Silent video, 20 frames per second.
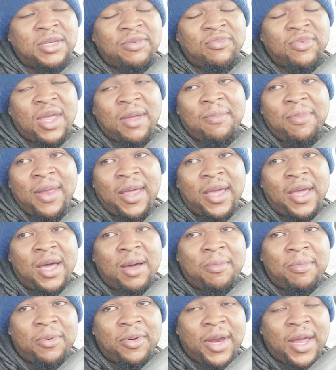Even they play a
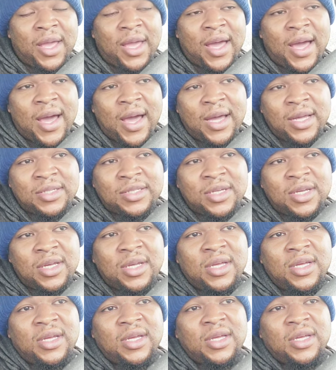couple of their guys,
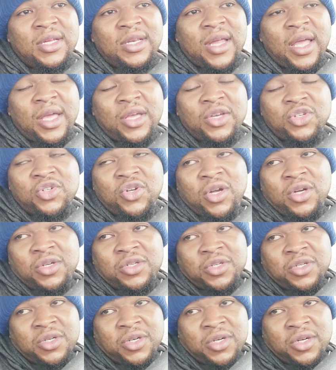they can
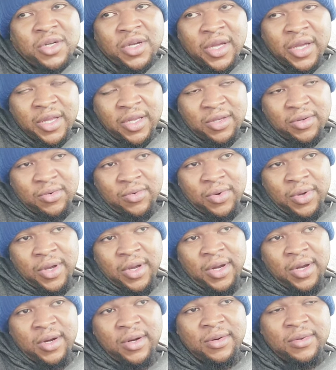structure it
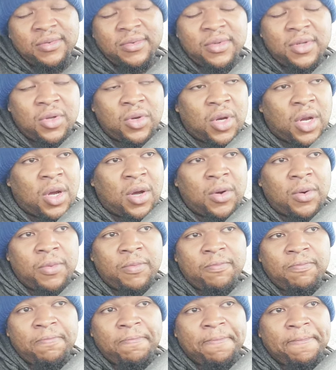where, you
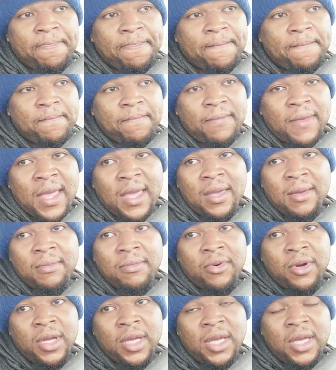know, they
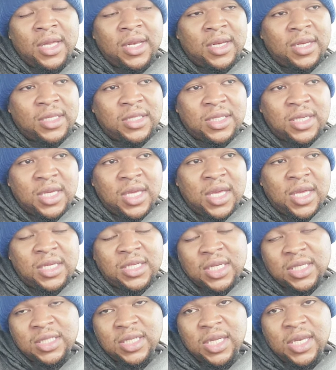can bring in the Tee
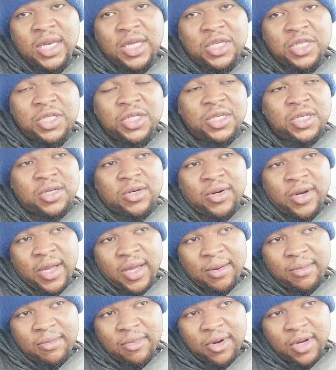Higgins. I'm not saying they should, or
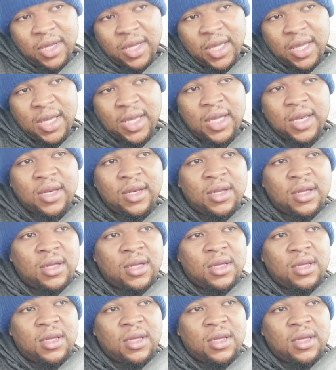they can bring in